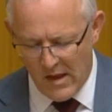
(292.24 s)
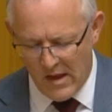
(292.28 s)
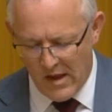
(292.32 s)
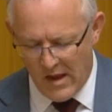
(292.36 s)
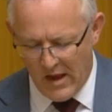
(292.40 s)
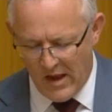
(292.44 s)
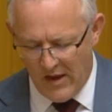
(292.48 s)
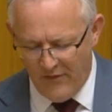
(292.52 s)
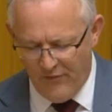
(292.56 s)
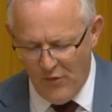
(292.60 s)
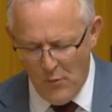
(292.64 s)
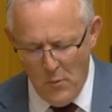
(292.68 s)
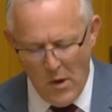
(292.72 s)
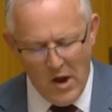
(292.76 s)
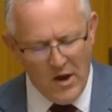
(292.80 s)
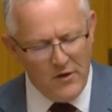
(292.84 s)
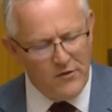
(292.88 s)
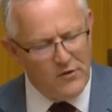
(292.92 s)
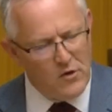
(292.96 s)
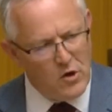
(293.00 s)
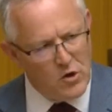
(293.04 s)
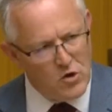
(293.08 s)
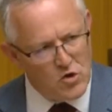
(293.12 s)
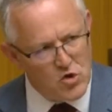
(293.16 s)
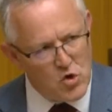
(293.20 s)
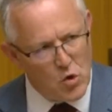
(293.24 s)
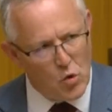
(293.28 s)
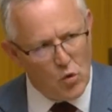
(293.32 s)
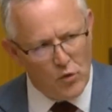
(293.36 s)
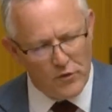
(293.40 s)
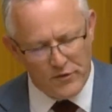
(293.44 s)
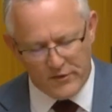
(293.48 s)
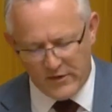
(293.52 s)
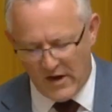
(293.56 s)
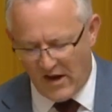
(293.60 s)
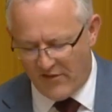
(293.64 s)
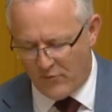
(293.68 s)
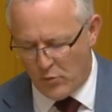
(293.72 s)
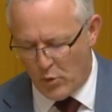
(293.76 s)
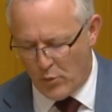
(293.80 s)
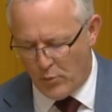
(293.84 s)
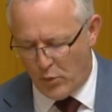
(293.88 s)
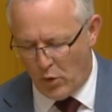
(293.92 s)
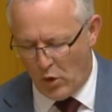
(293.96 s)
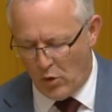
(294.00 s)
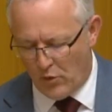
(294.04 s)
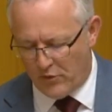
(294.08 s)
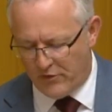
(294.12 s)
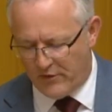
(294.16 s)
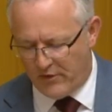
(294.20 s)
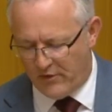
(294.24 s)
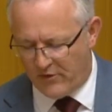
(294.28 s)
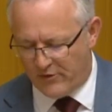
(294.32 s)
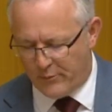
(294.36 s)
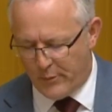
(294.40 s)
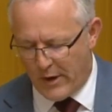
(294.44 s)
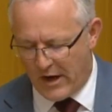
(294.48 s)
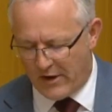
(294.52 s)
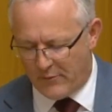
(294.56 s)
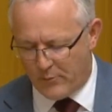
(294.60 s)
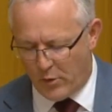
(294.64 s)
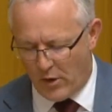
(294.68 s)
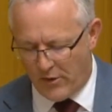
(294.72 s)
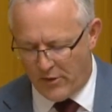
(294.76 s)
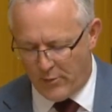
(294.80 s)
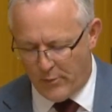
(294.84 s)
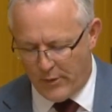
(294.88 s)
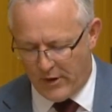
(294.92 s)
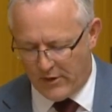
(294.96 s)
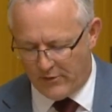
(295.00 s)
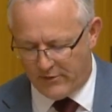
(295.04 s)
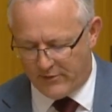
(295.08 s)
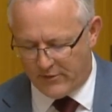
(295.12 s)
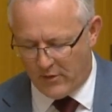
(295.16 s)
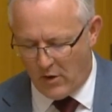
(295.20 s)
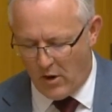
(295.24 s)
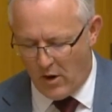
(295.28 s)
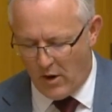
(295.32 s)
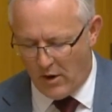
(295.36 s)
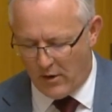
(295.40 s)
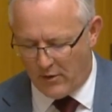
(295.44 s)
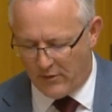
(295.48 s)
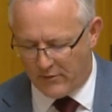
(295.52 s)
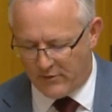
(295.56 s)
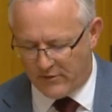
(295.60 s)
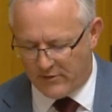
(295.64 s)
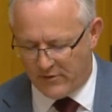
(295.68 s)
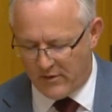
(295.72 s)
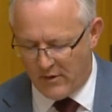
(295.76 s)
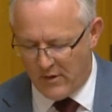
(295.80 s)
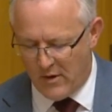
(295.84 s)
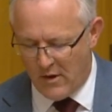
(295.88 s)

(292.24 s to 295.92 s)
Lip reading: Information ensures government policy is backed by the best science.